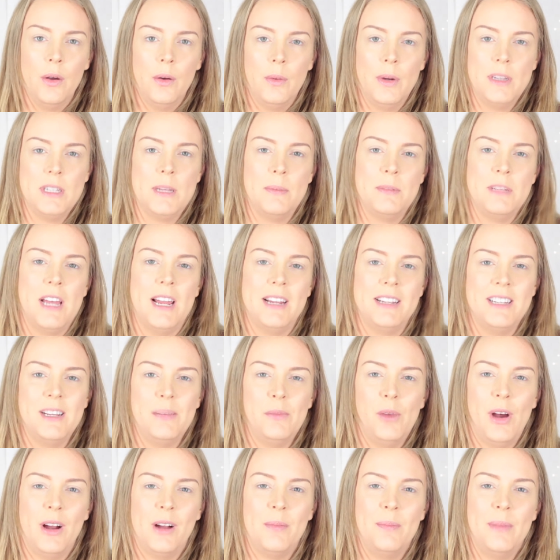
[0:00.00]
What's up, tag
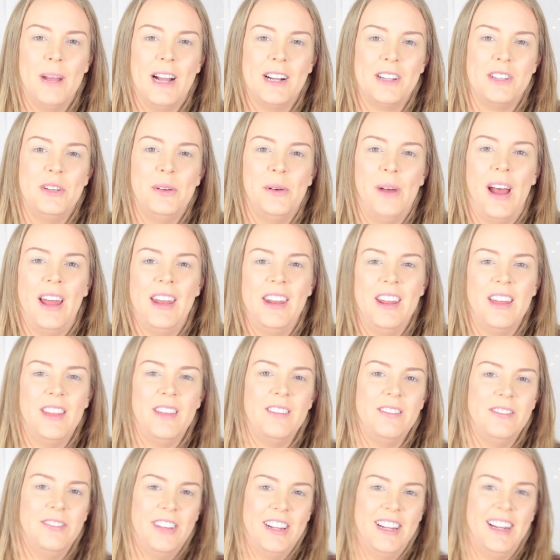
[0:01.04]
team? Welcome back to
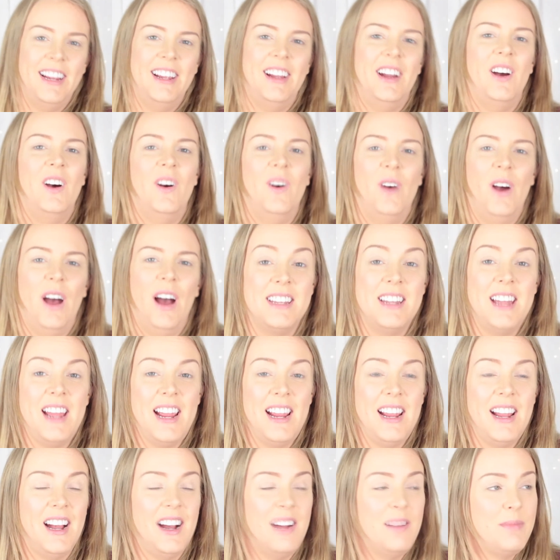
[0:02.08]
another video.
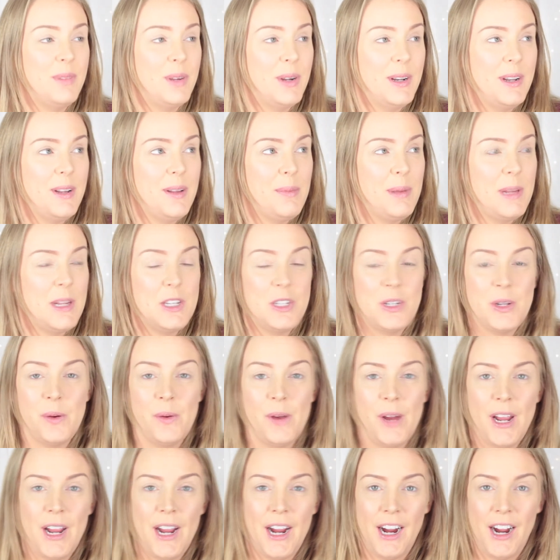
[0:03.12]
Today I'm going to be
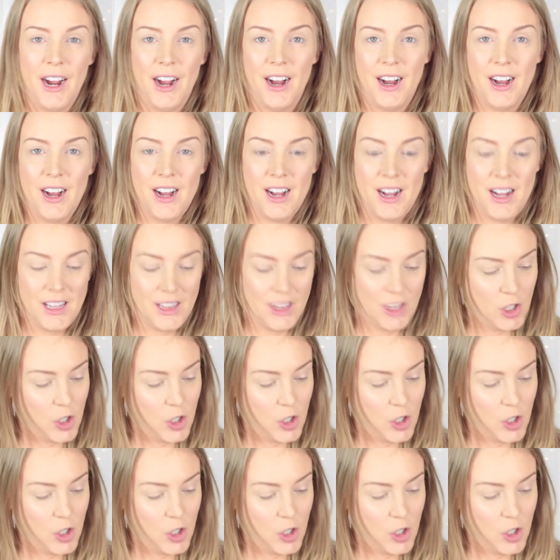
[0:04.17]
doing a